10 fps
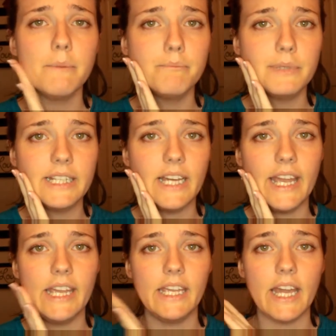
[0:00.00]

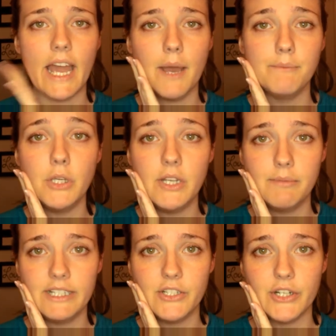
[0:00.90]
beauty
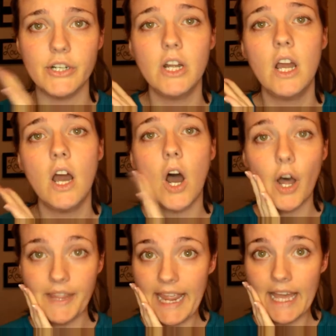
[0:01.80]
blender
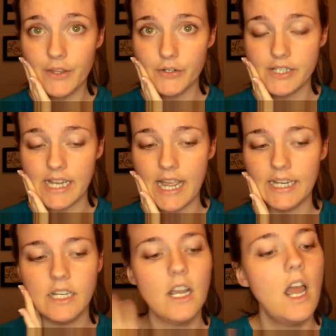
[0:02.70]
on the other
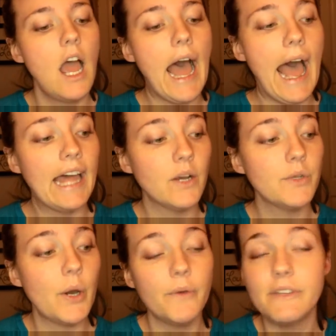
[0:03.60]
side. I
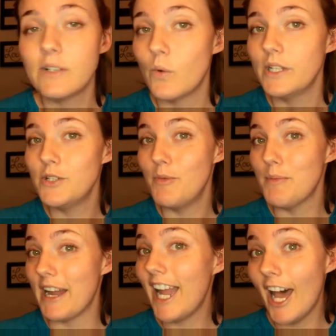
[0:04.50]
don't know if it's going to be
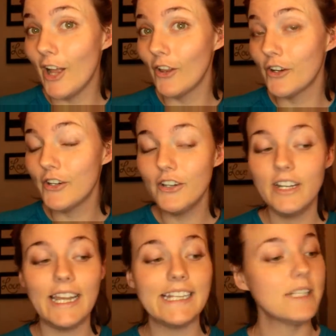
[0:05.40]
my color.
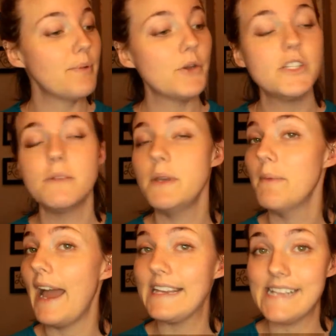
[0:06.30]
It's supposed to be
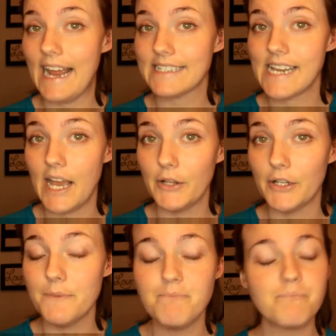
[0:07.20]
my exact
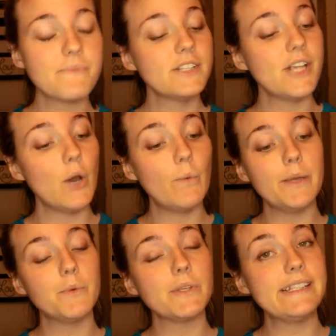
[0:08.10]
color, so
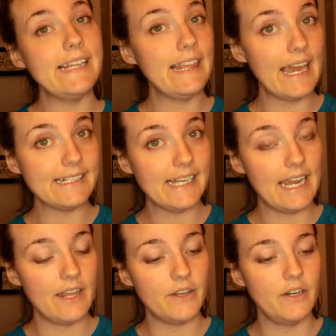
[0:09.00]
we will see that
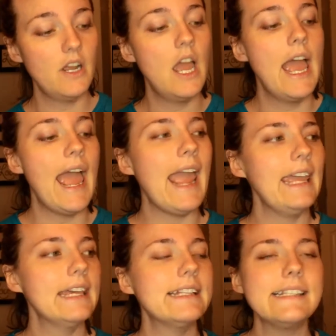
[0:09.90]
together.
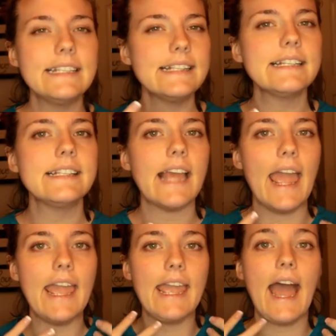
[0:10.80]
And since it's
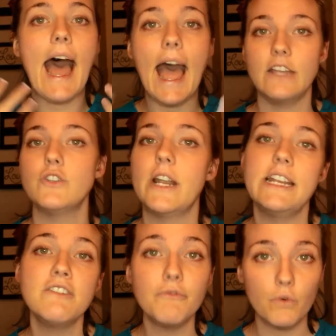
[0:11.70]
a
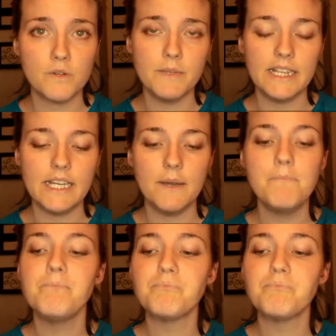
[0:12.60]
hydrating formula,